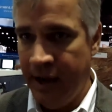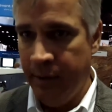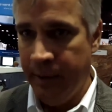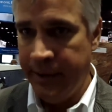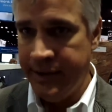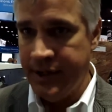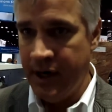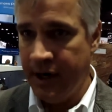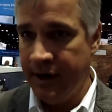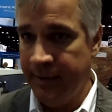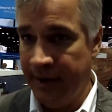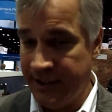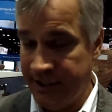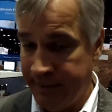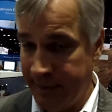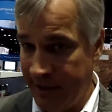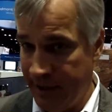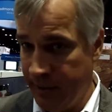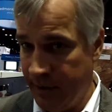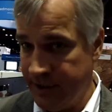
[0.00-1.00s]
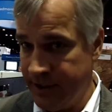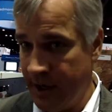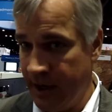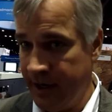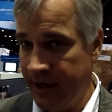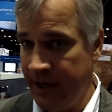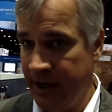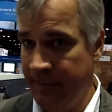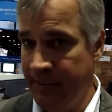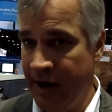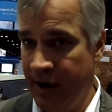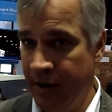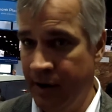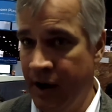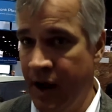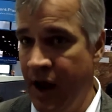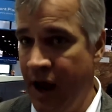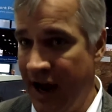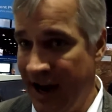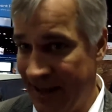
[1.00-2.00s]
And when we talk about speed, we're talking about
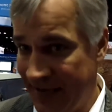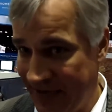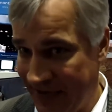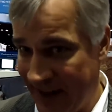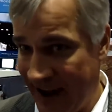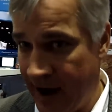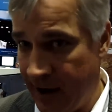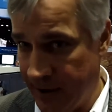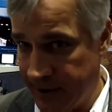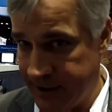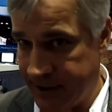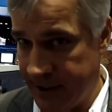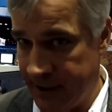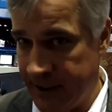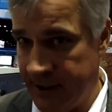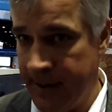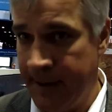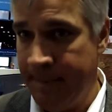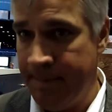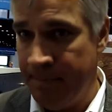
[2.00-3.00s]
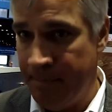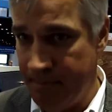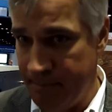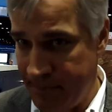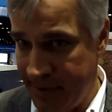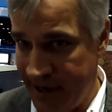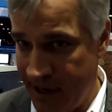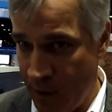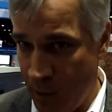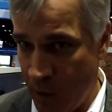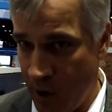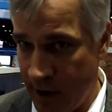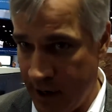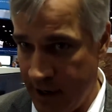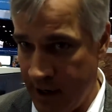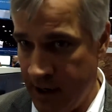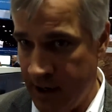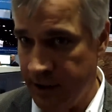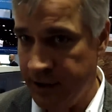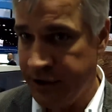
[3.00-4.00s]
1,000
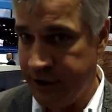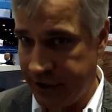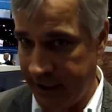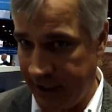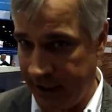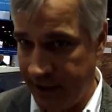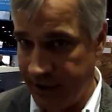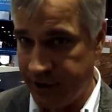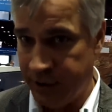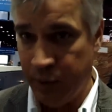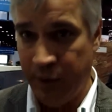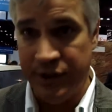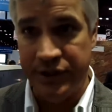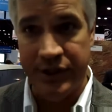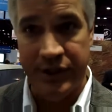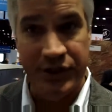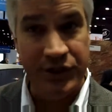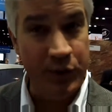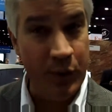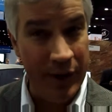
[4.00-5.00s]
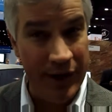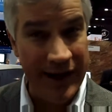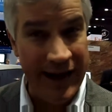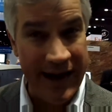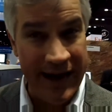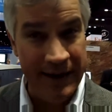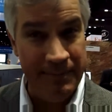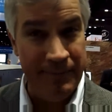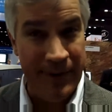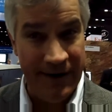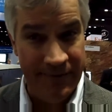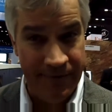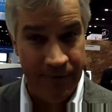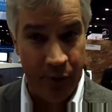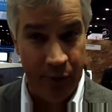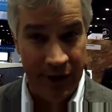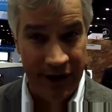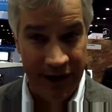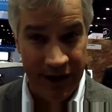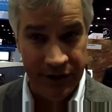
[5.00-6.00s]
B1 sheets, which is 28 by
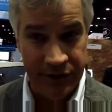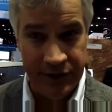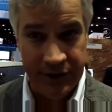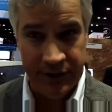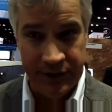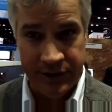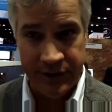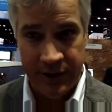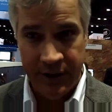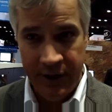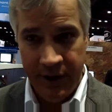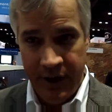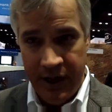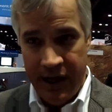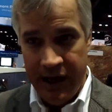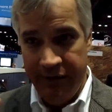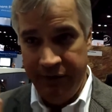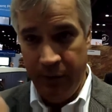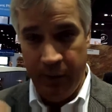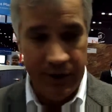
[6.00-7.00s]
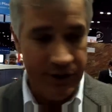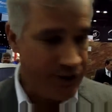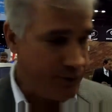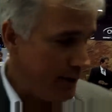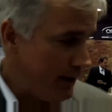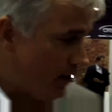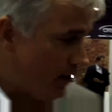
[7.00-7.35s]
40 inches. And if you want to